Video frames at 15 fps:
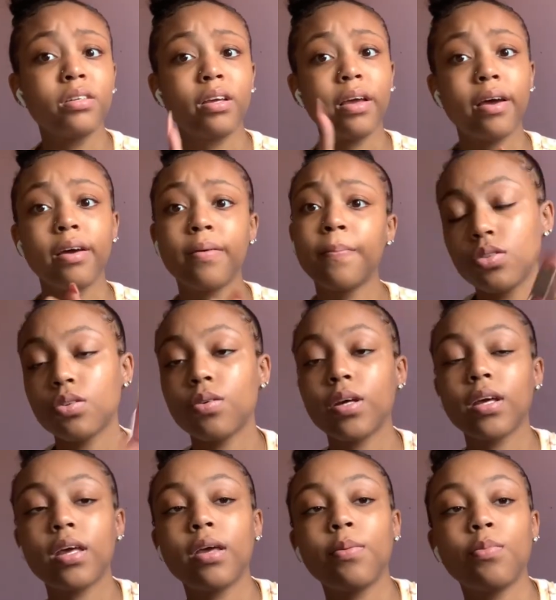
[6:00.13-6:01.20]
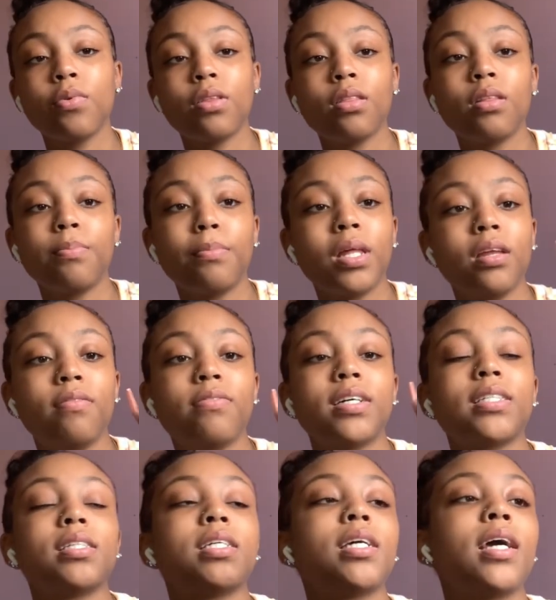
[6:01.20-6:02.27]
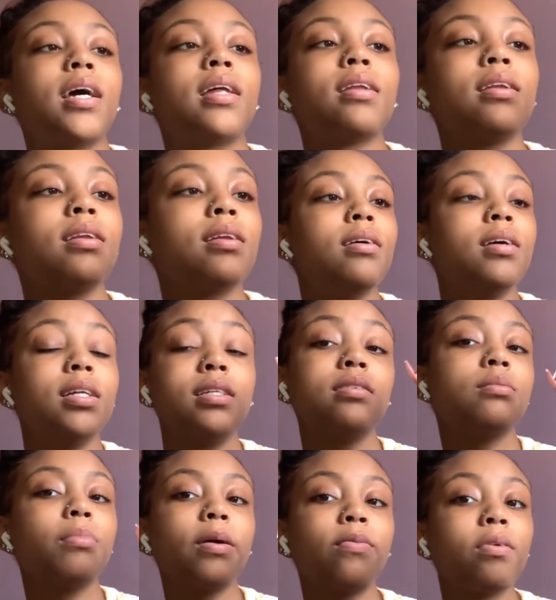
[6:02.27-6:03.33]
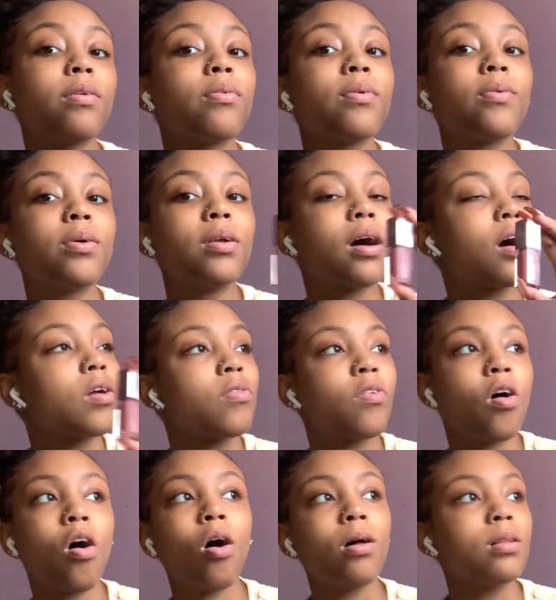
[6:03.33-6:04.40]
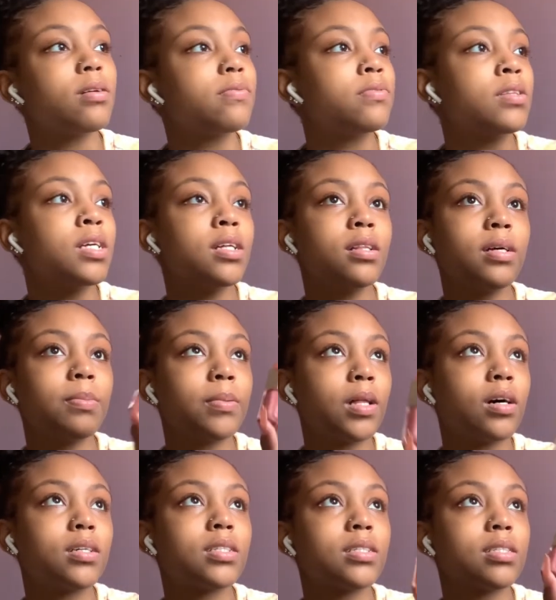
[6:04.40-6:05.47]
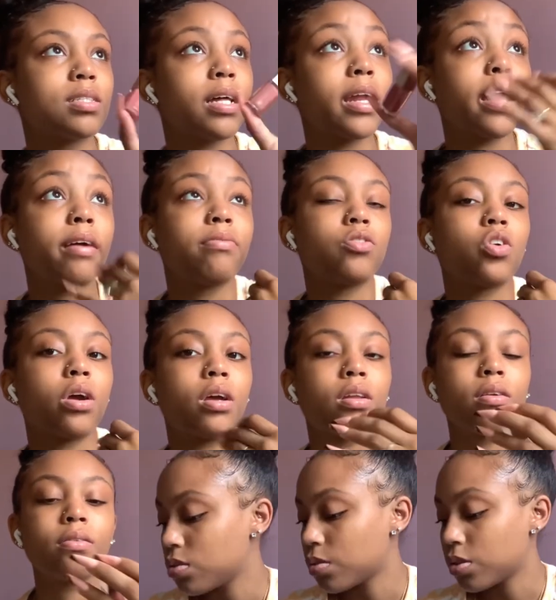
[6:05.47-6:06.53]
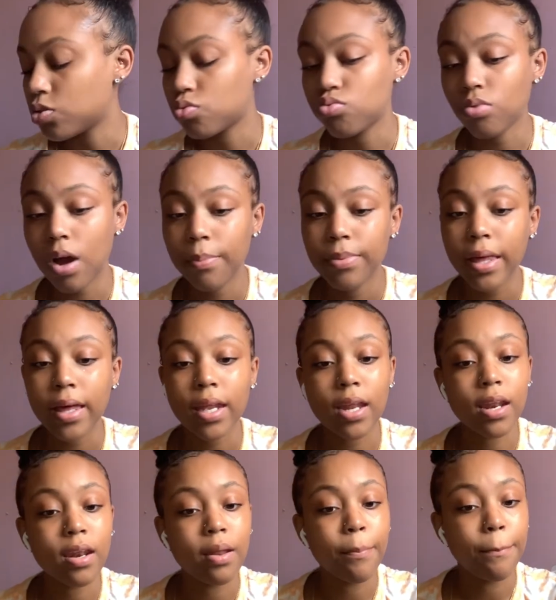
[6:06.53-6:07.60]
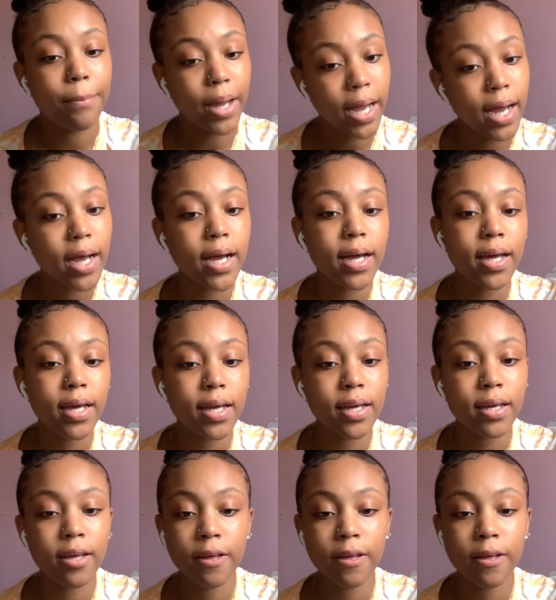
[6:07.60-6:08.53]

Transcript: Yeah, so it came with the mini Fussy, and this is my favorite one out of all of the lip glosses that I've tried. Drop that on the bag.